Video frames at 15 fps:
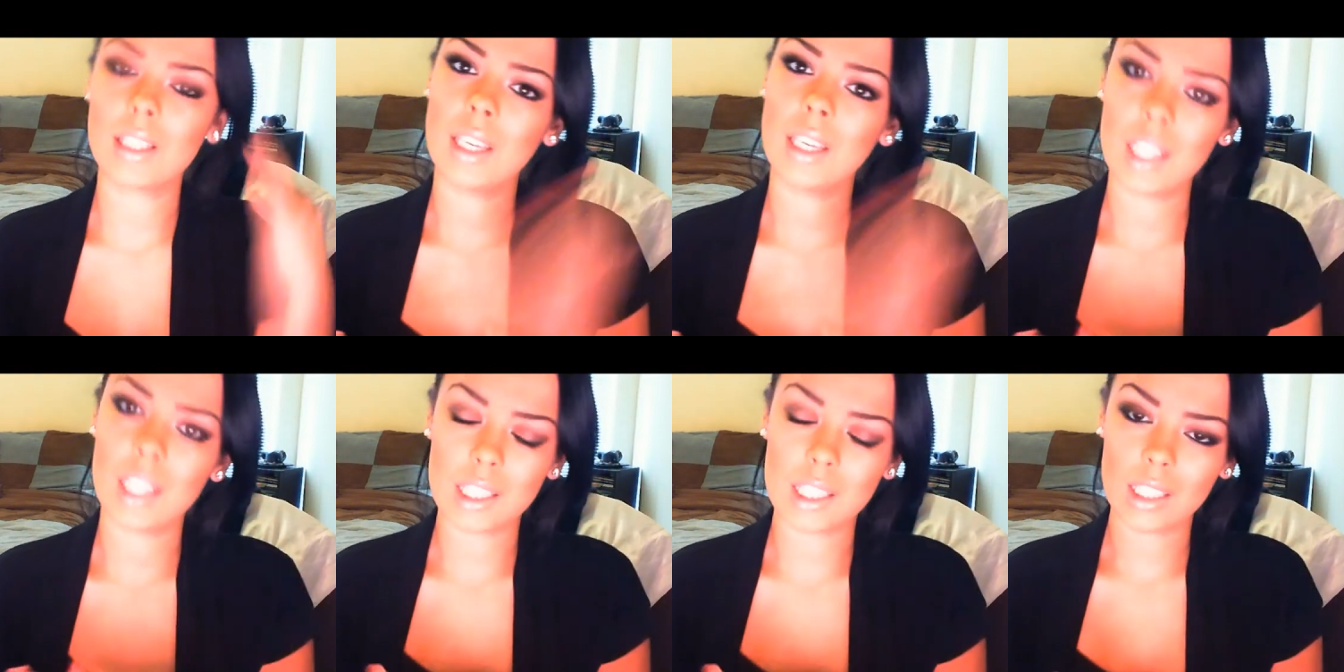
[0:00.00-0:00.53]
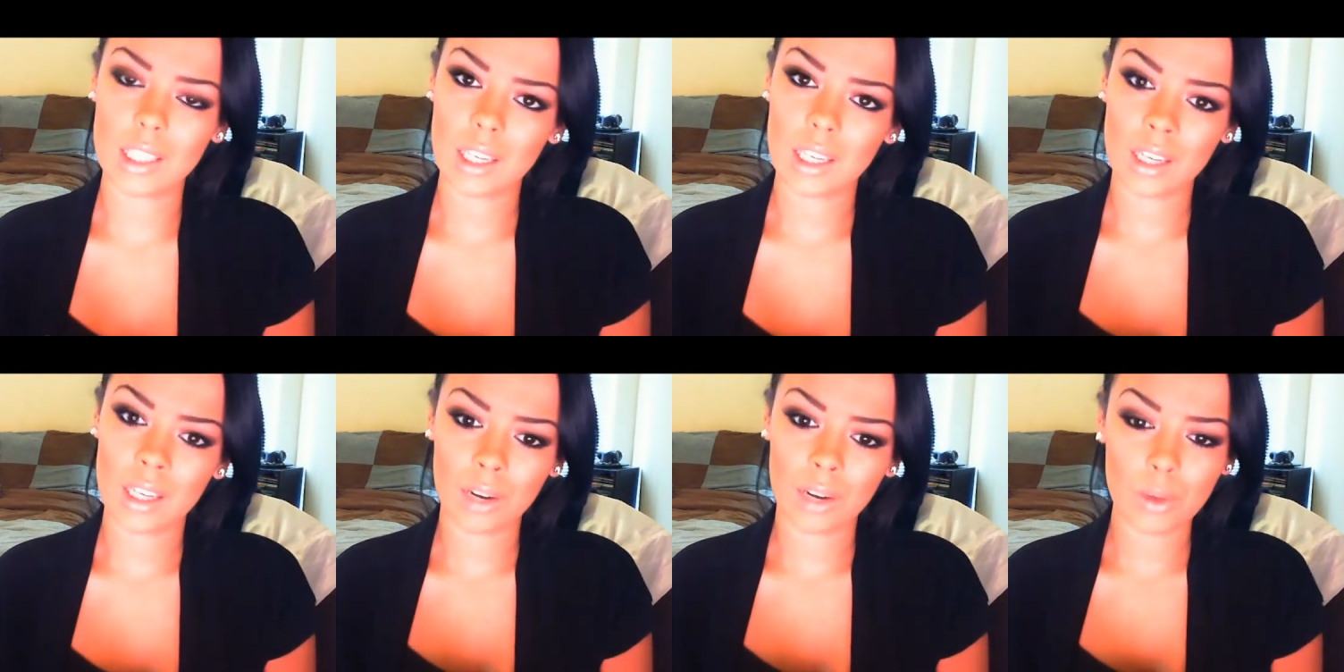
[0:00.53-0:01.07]
easily, and I
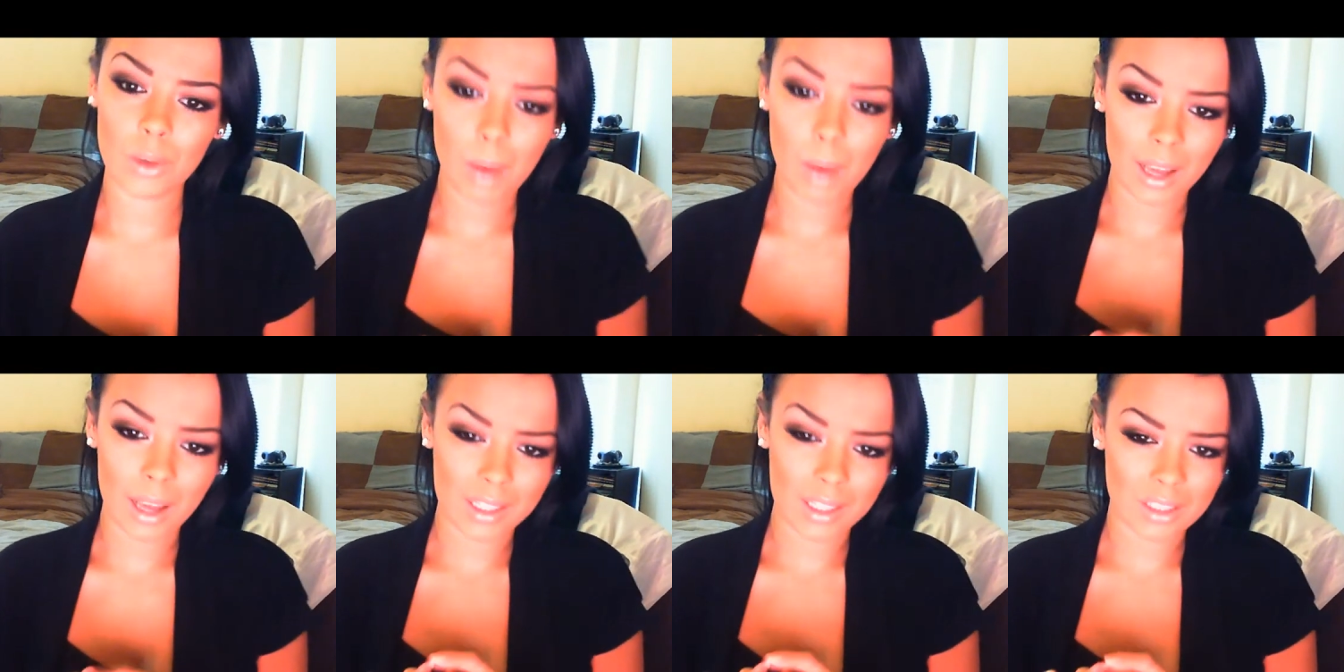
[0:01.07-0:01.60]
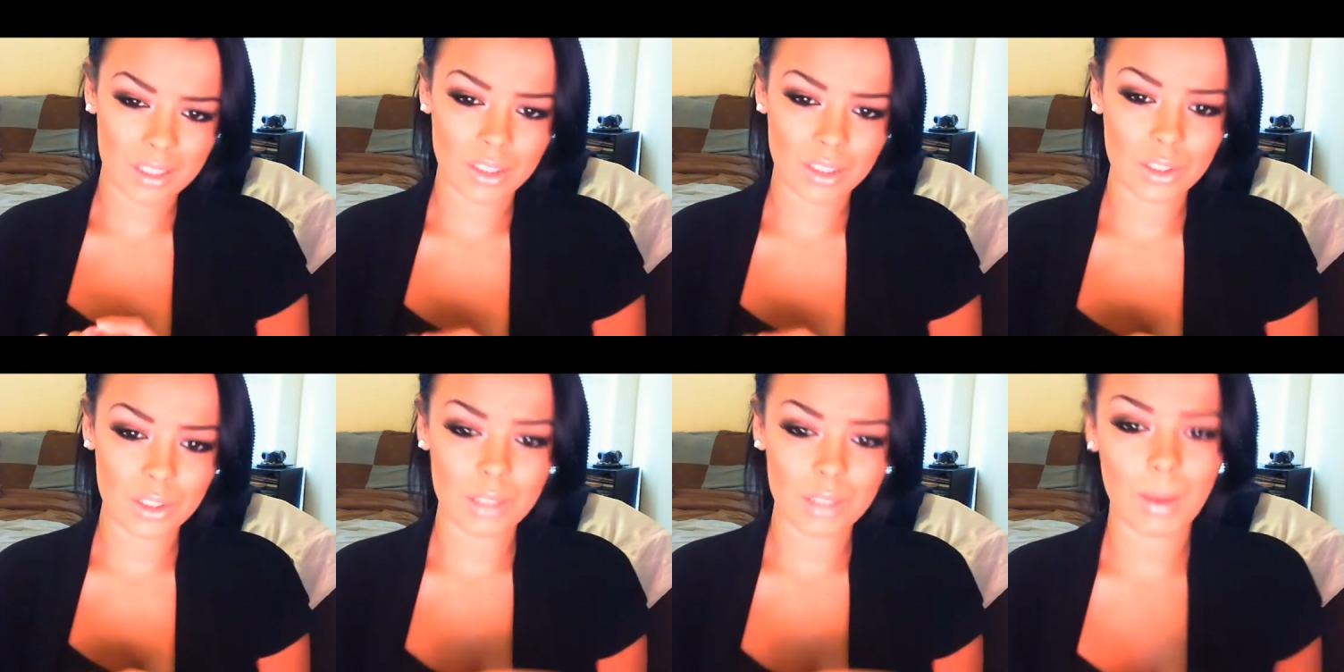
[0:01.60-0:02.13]
don't know why, because
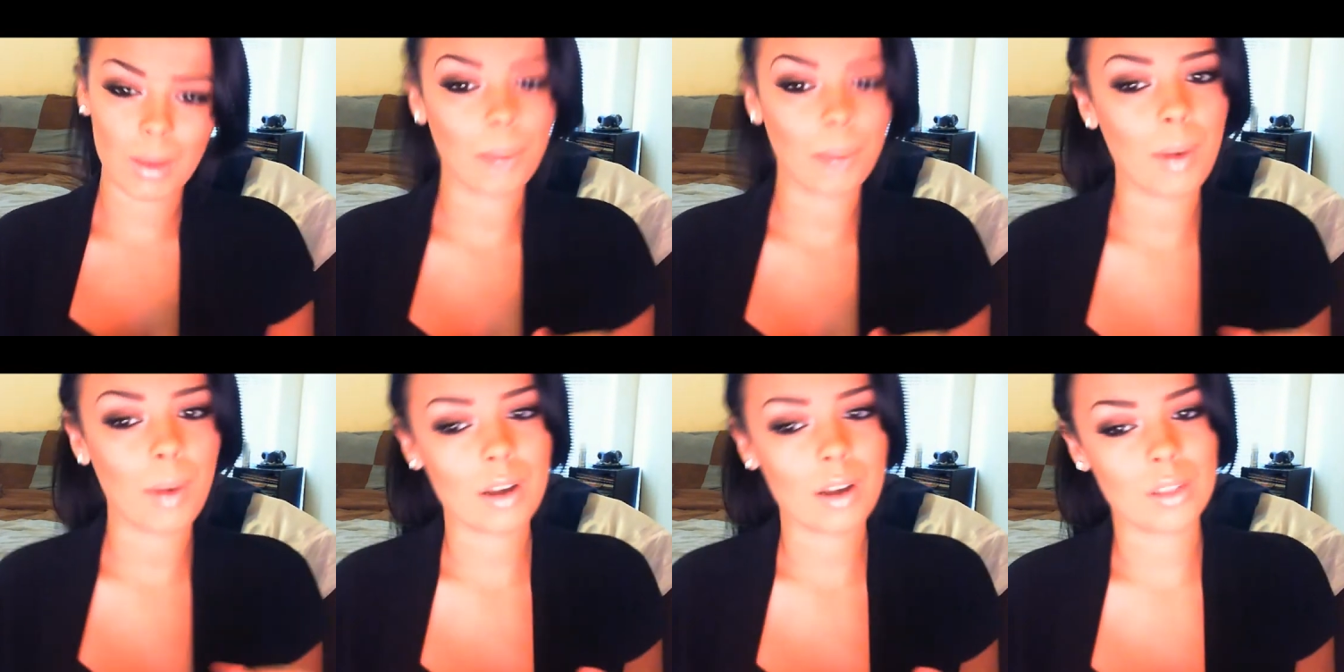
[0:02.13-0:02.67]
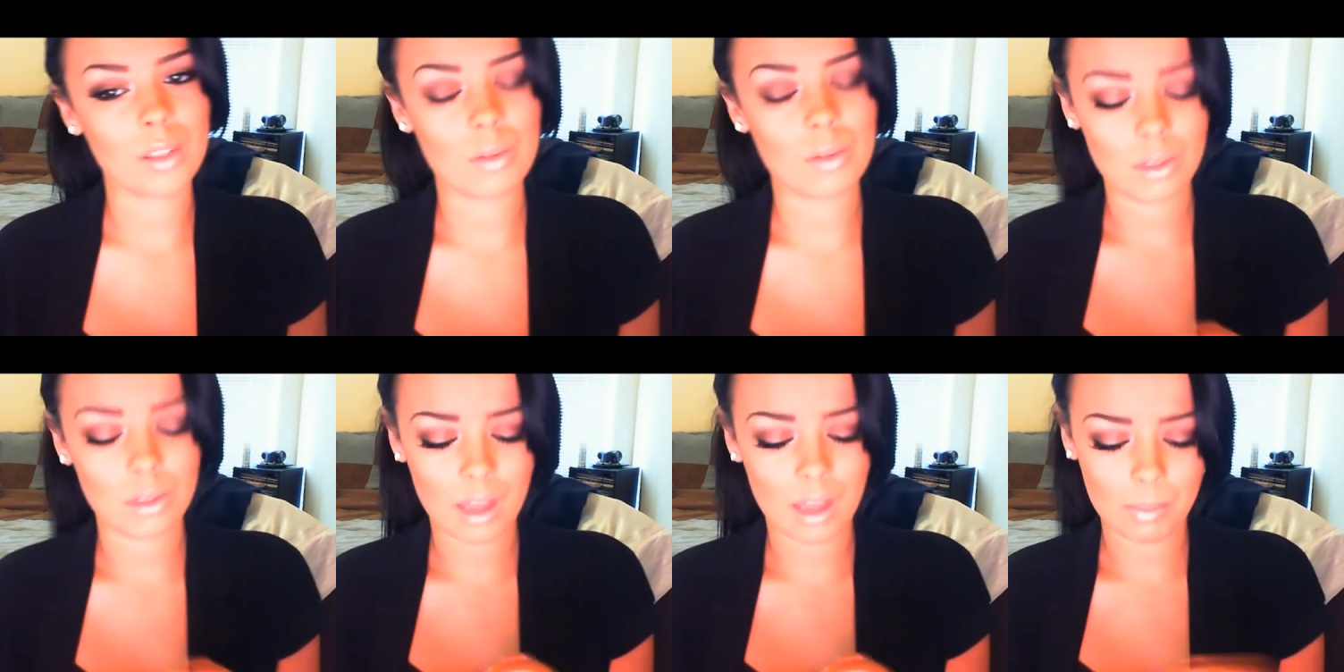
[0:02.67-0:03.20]
usually MAC products don't do
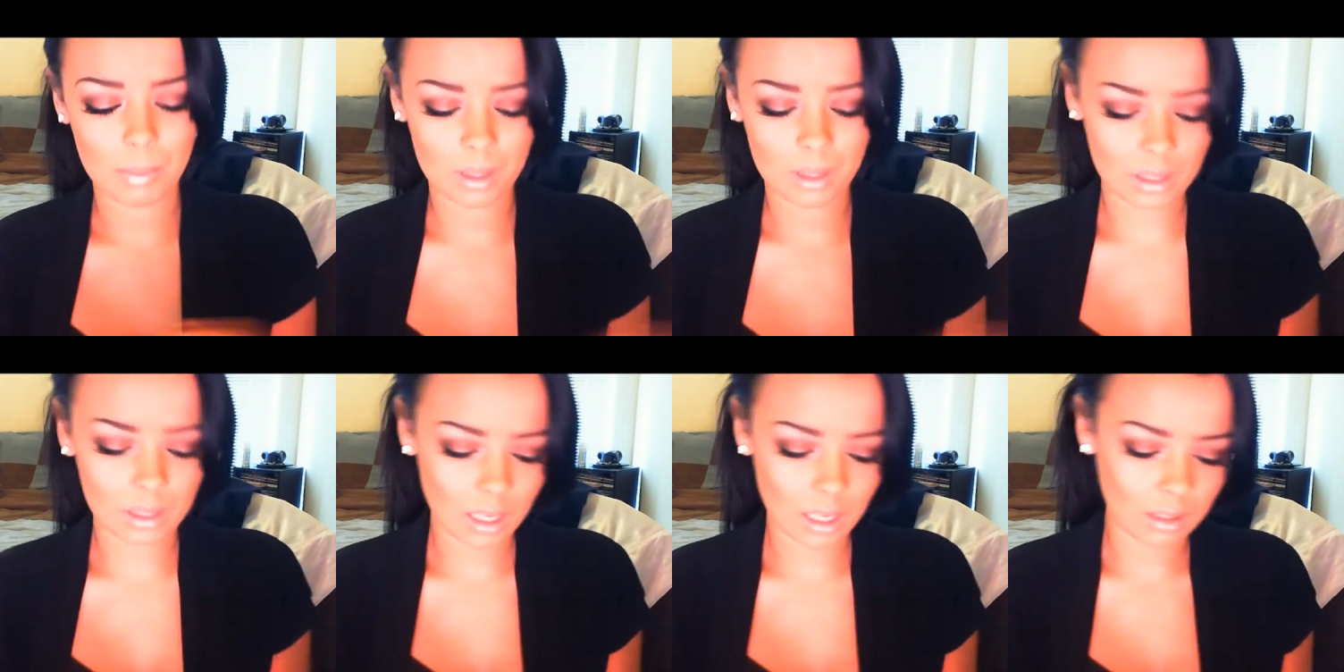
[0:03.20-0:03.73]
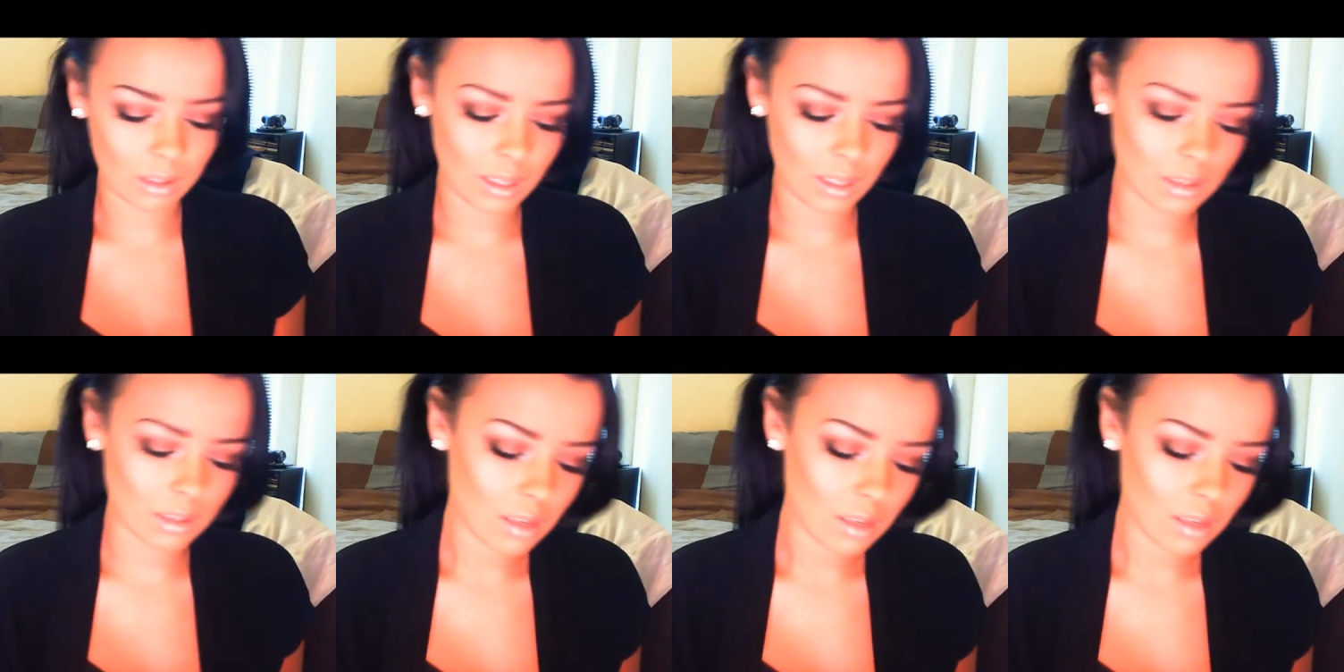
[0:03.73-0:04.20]
that, but this color does.